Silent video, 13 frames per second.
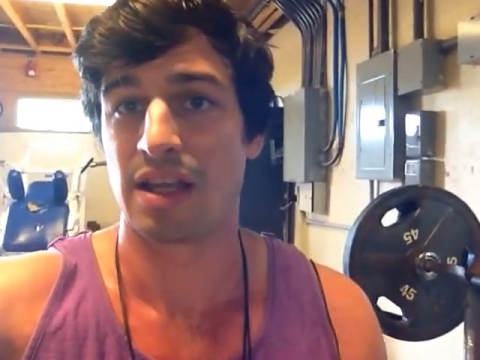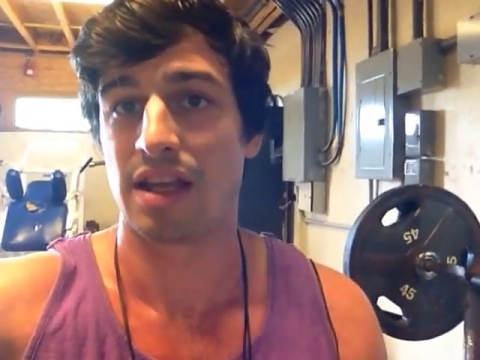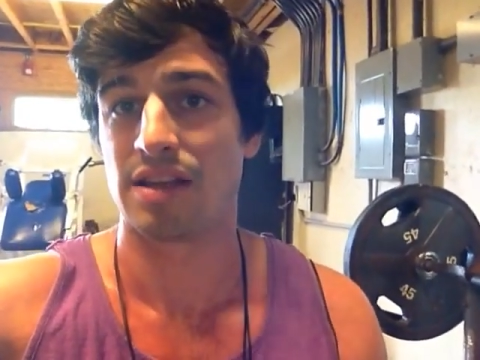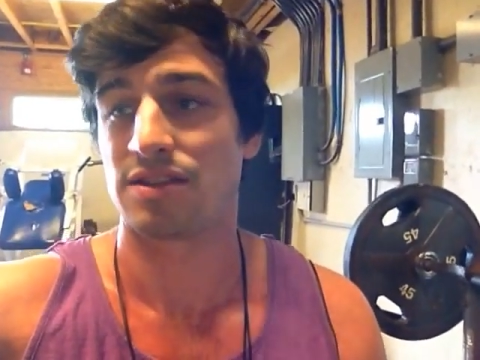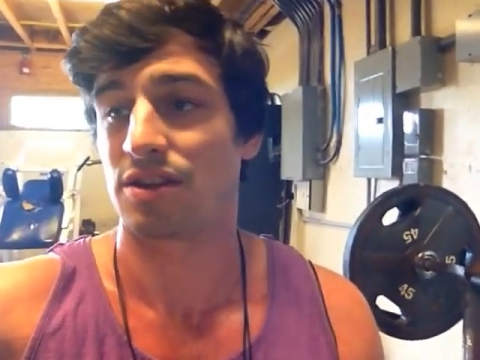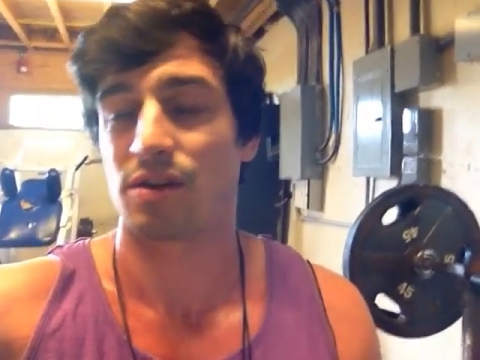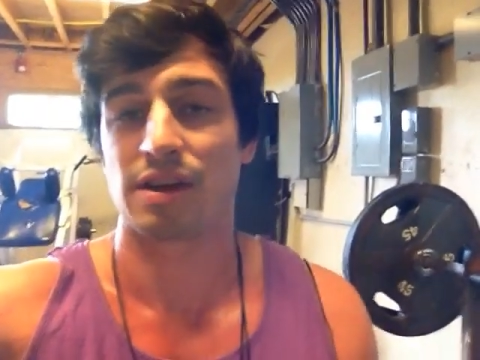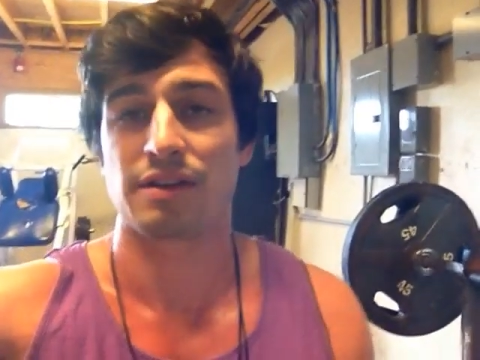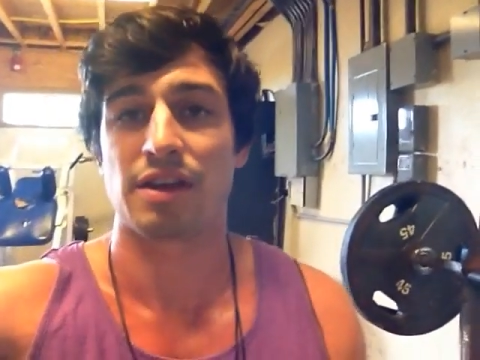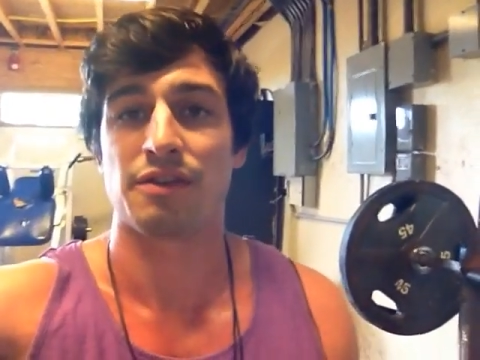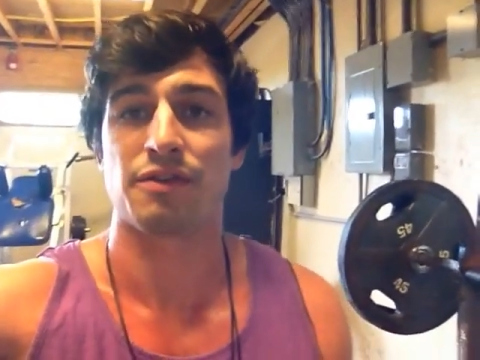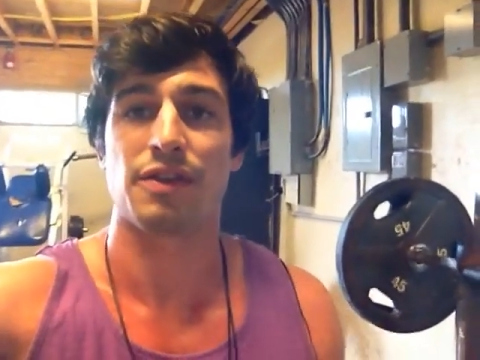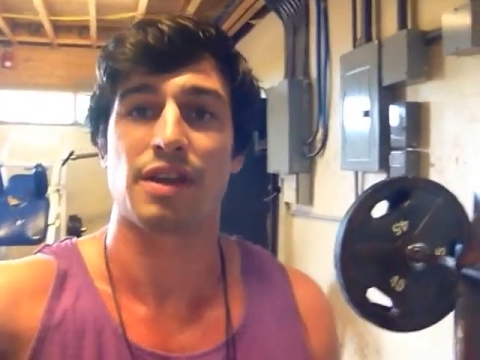And so
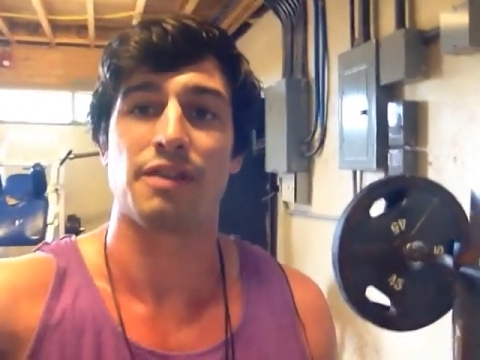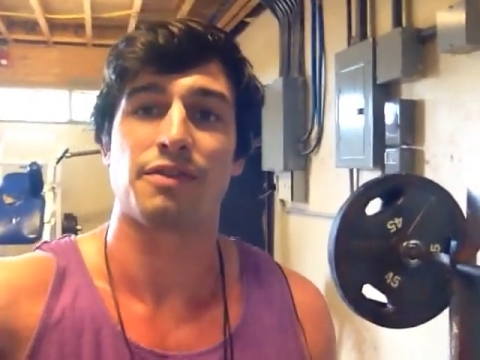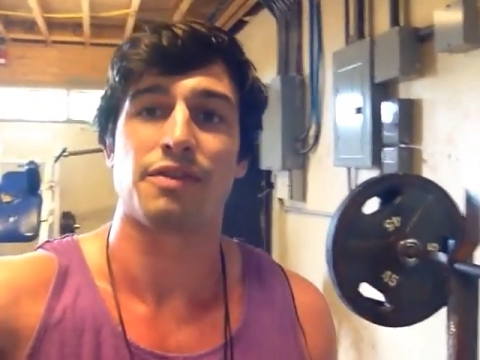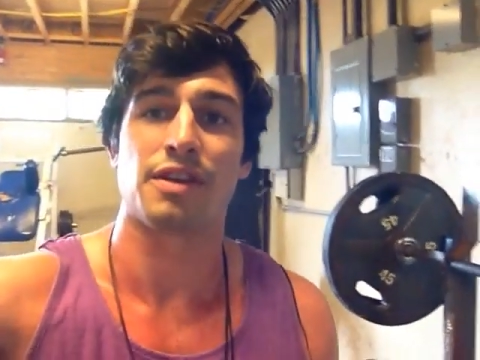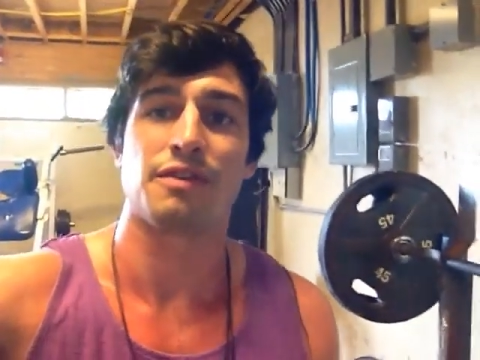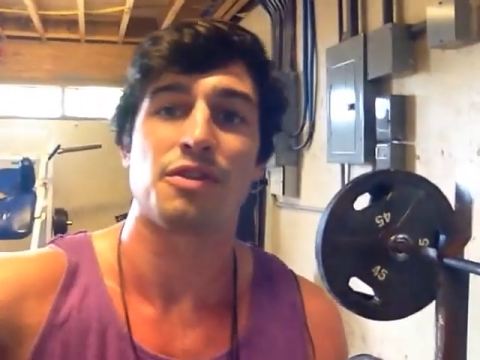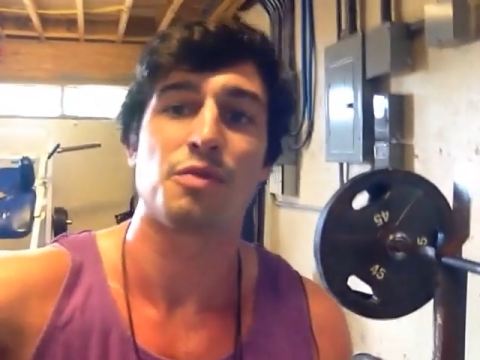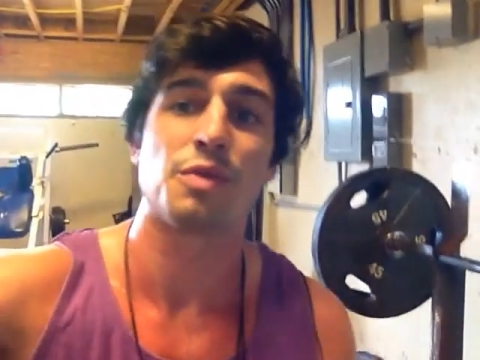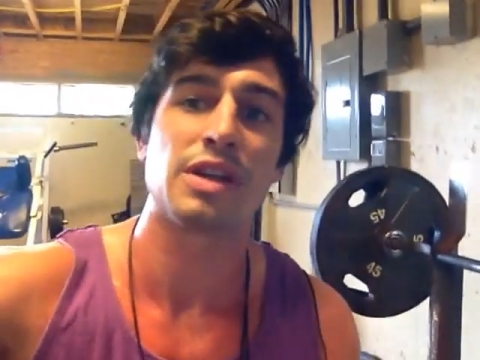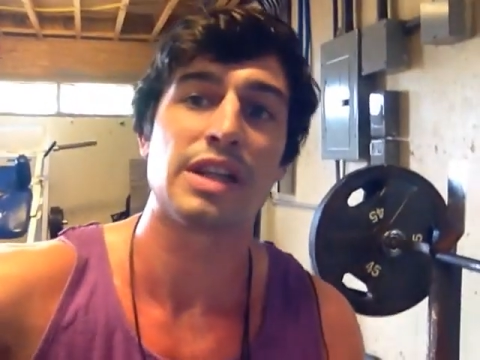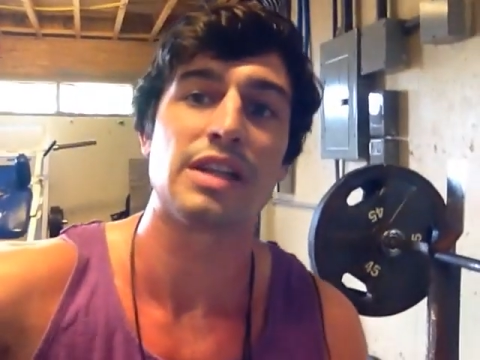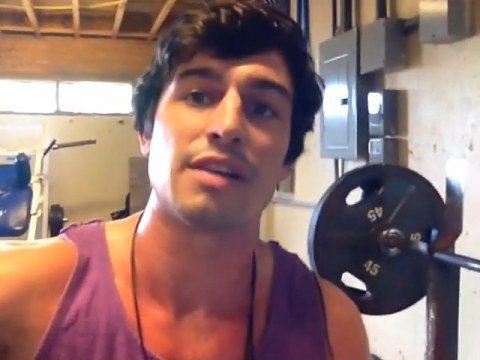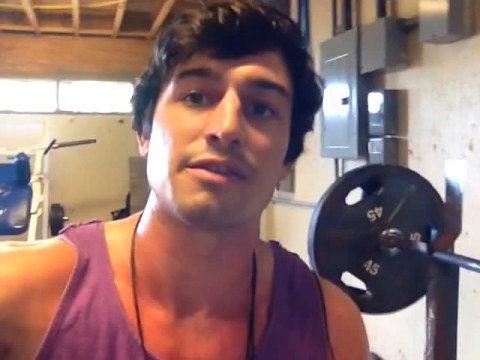if, if, if you
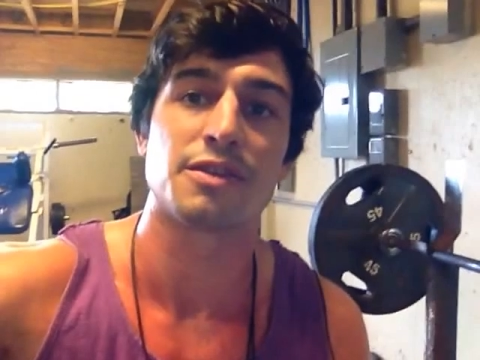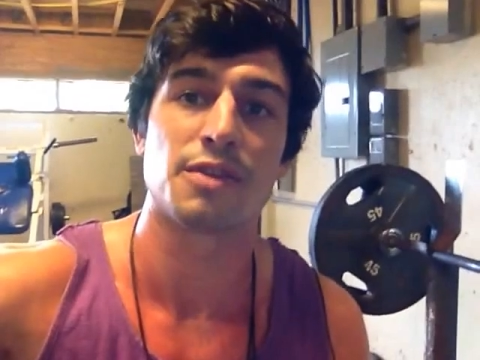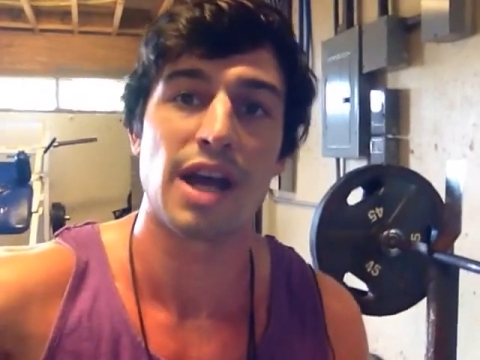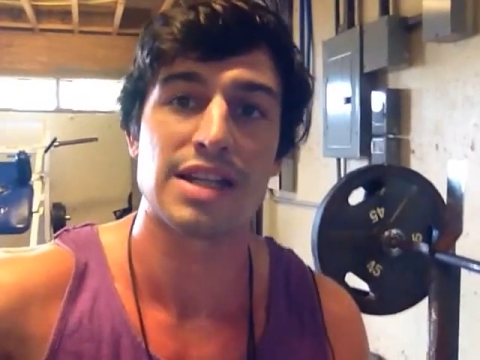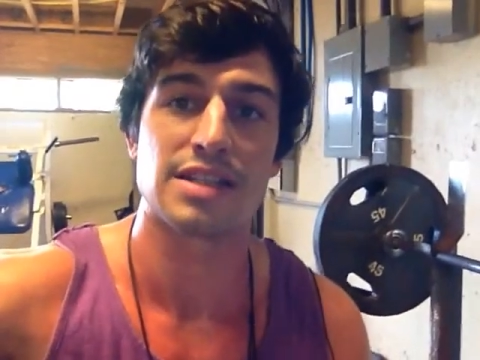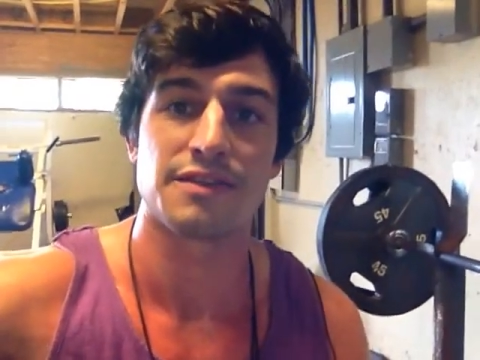really love Christ,